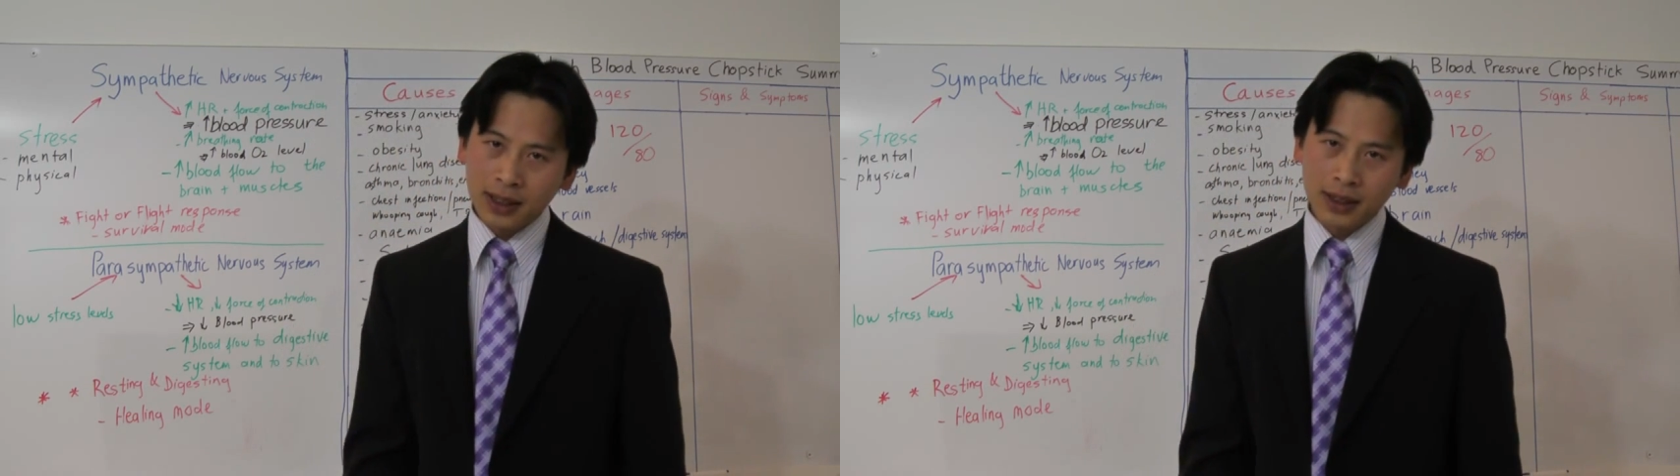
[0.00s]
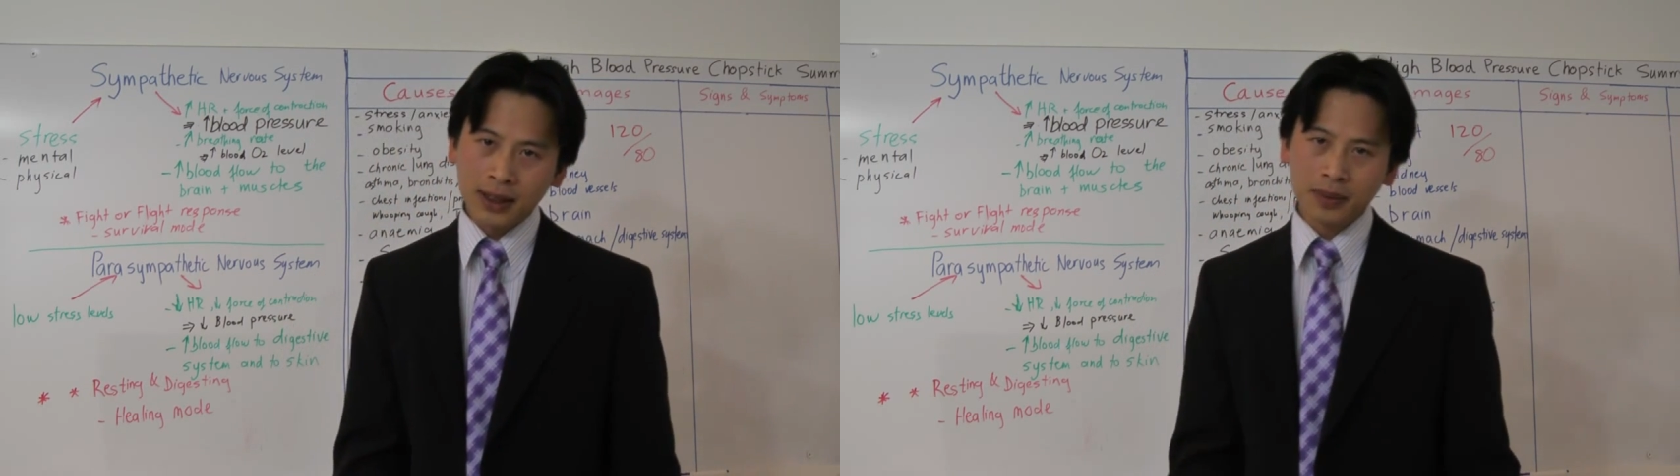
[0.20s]

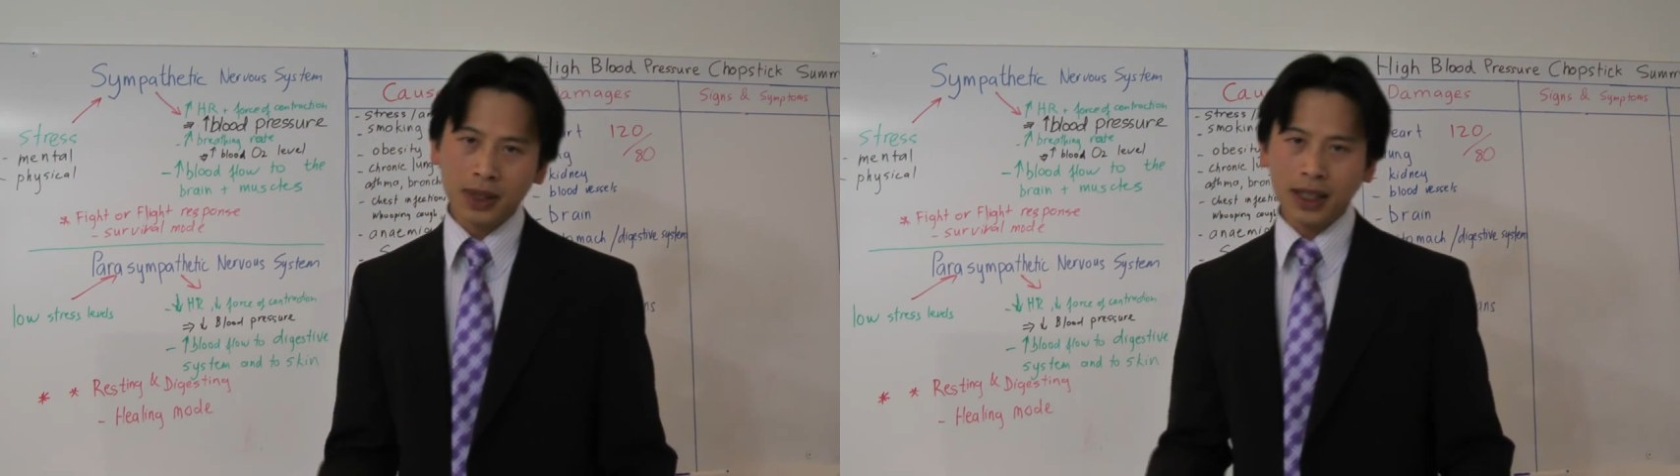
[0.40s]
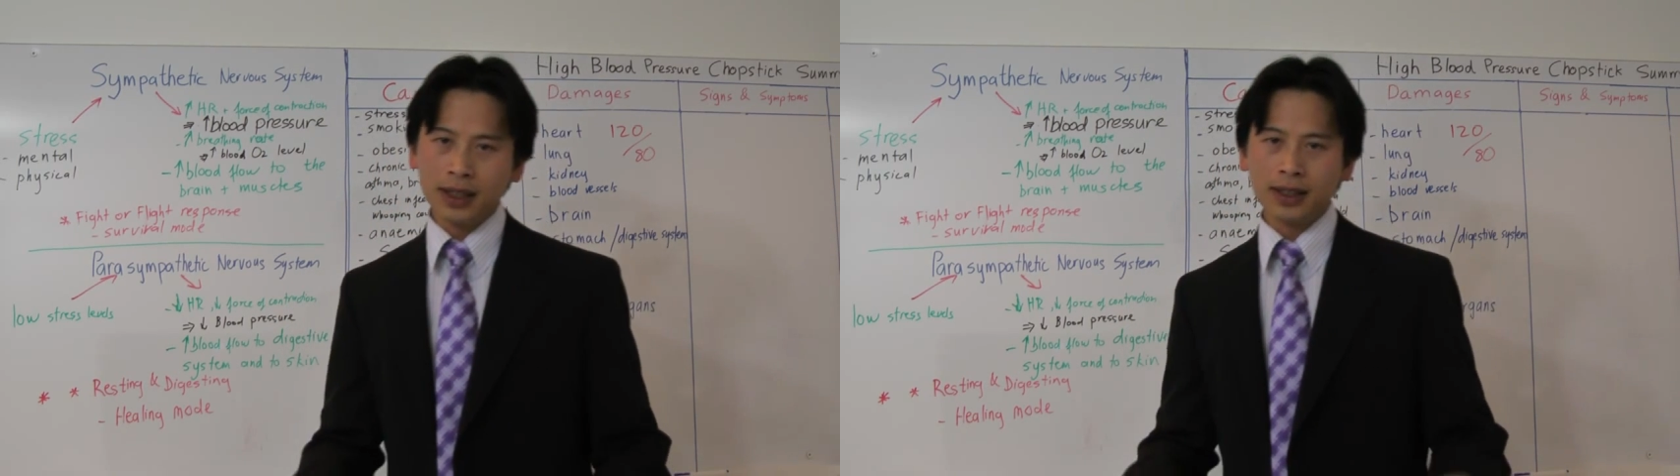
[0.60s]

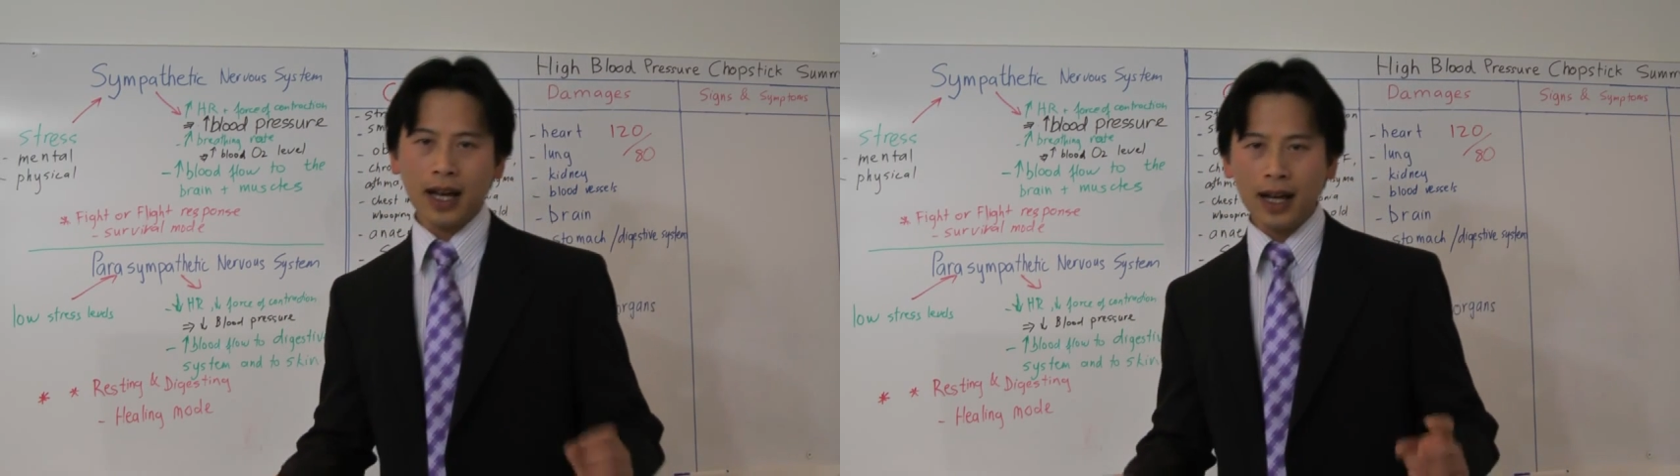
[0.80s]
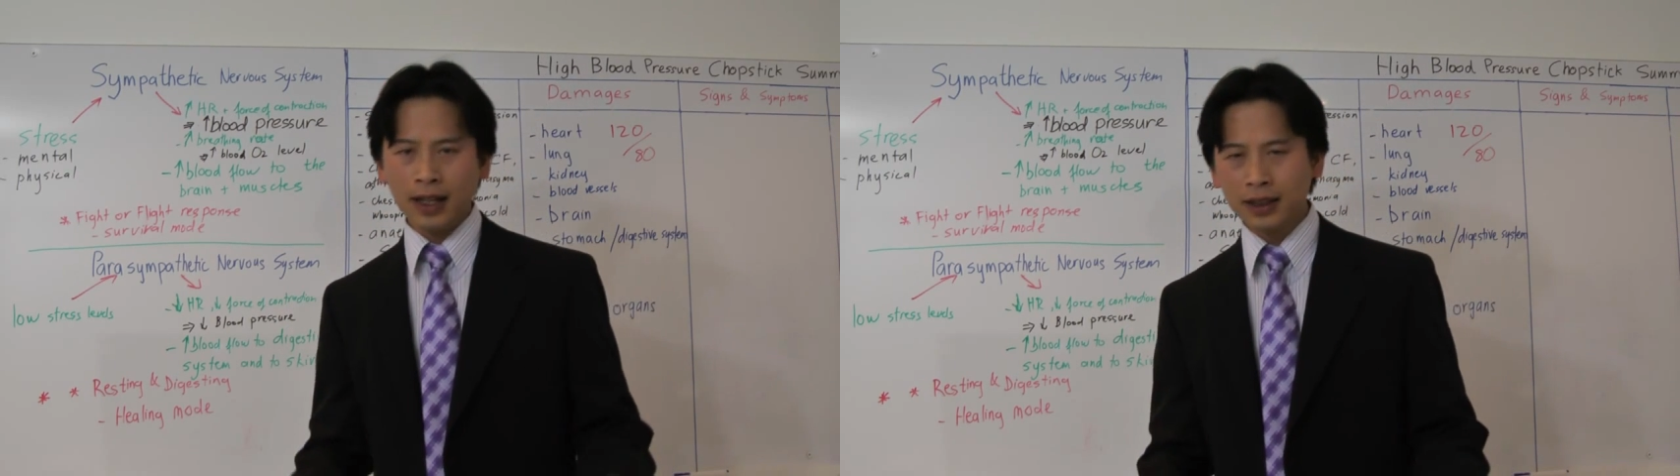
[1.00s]
system is
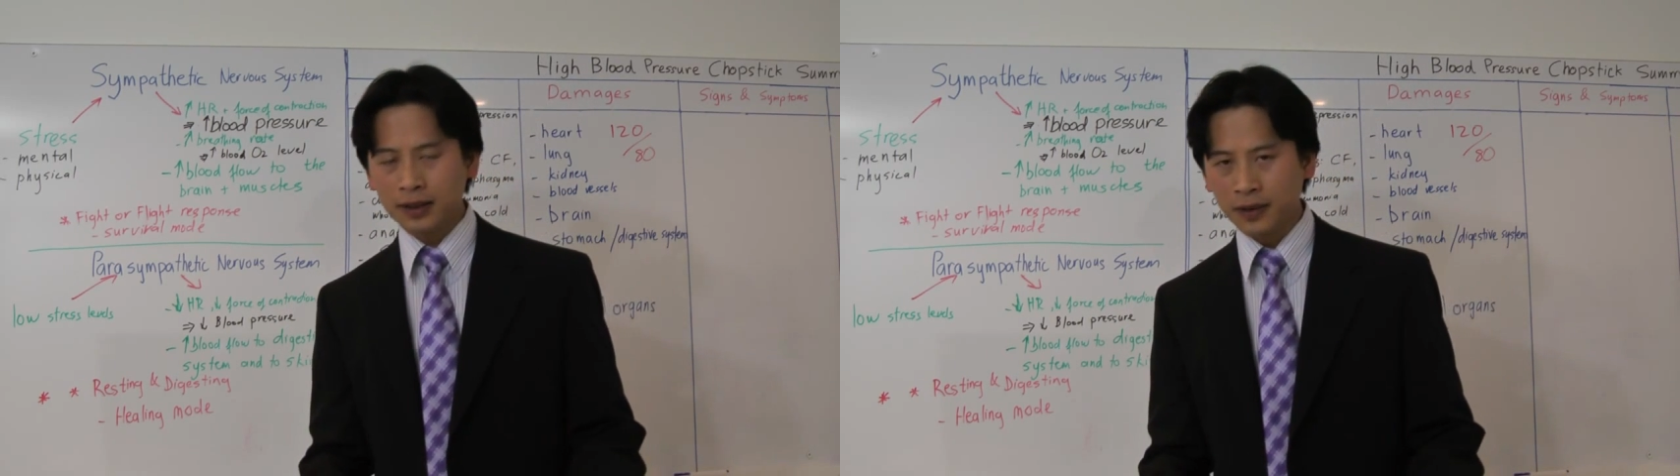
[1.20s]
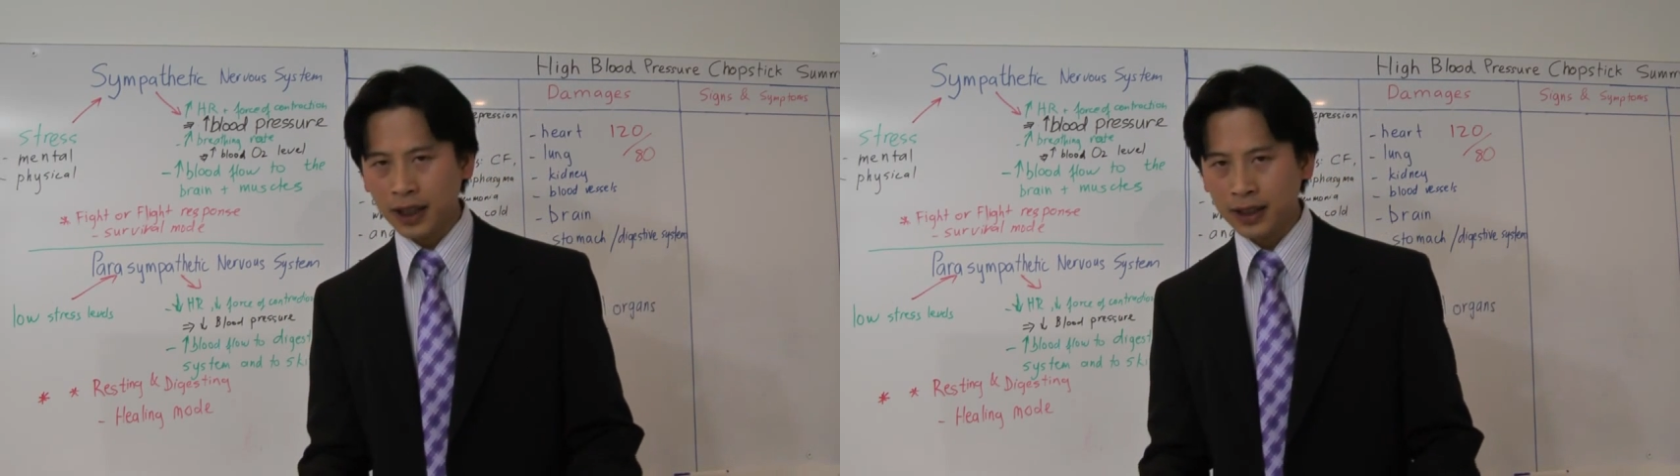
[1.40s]

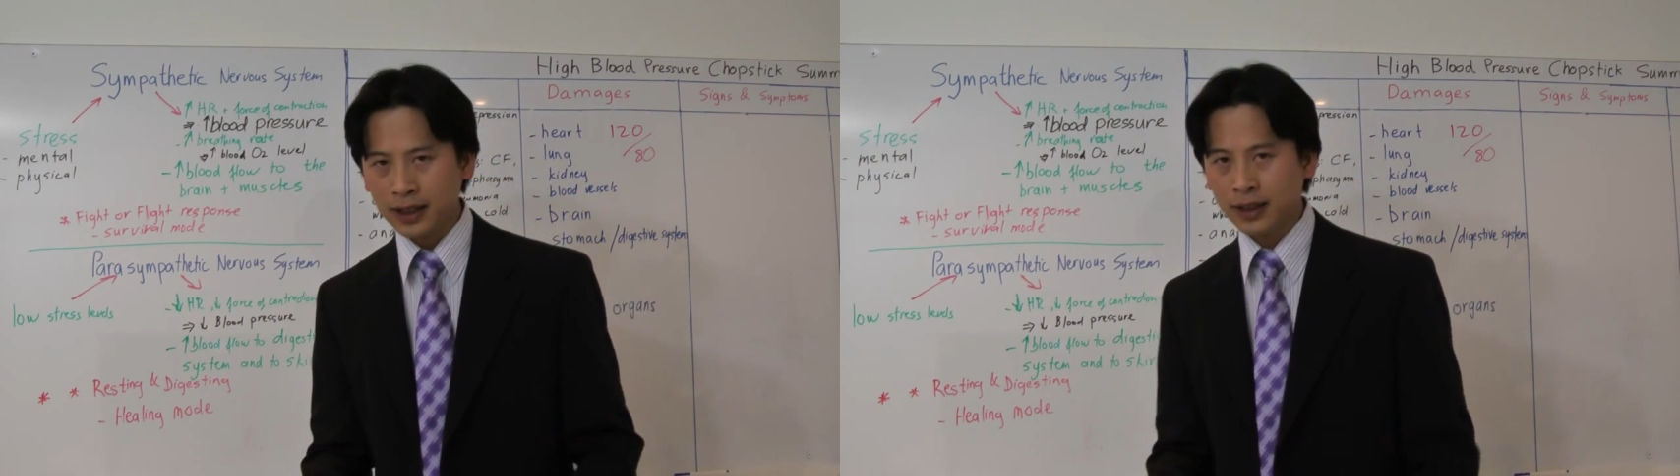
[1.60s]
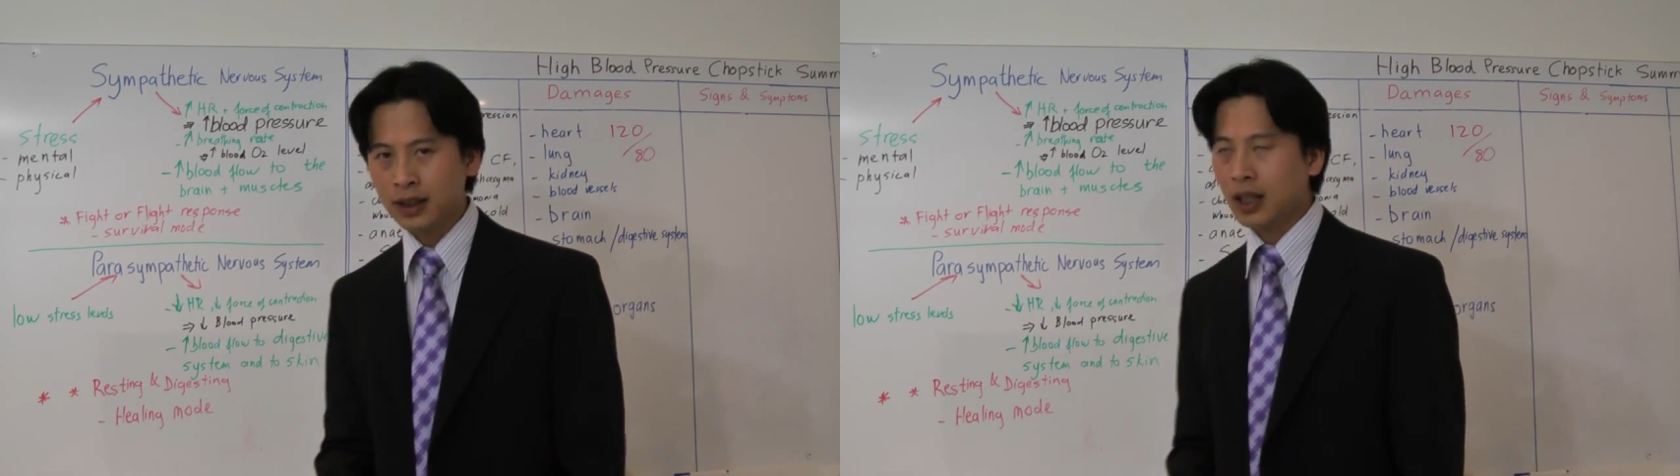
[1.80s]

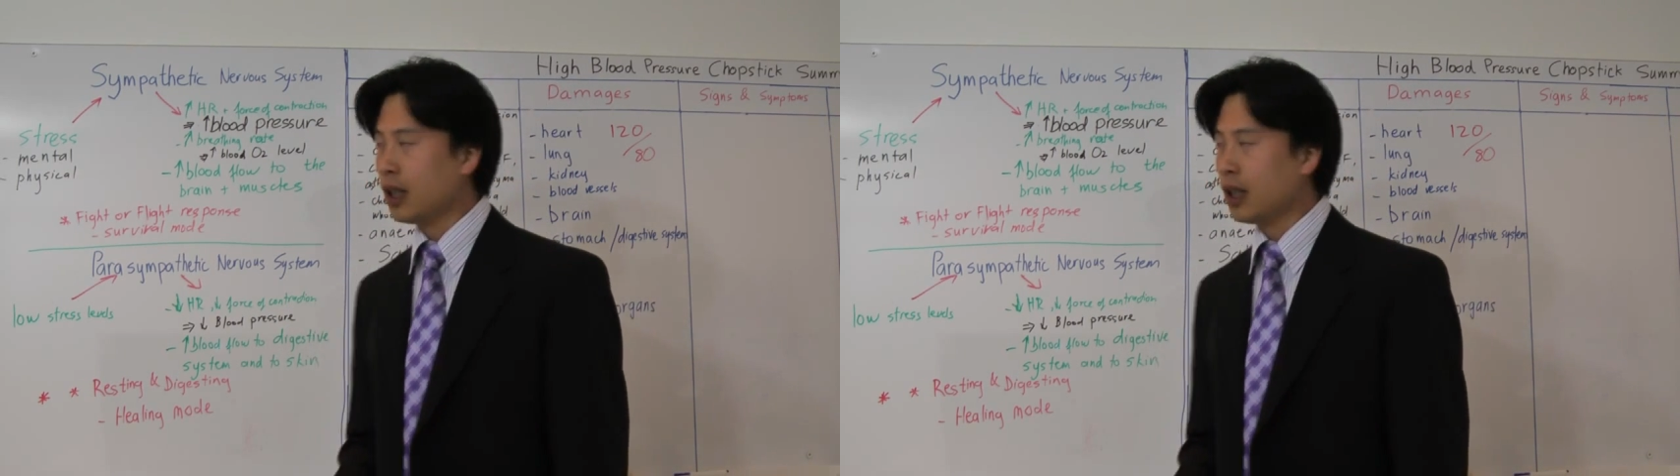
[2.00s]
activated,